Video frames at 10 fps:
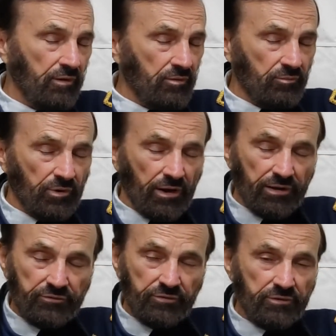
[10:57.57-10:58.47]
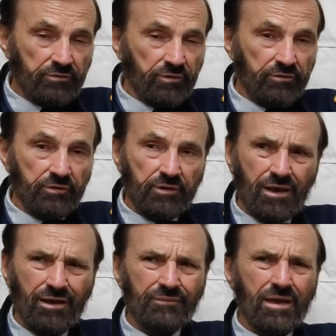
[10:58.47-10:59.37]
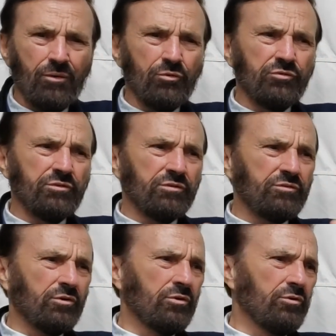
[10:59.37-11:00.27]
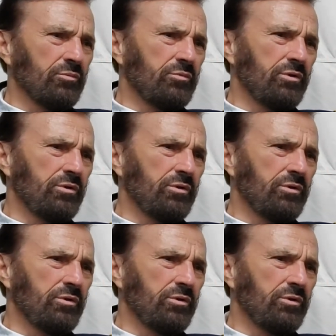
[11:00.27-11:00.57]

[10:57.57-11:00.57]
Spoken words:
But I said nothing. I was disturbed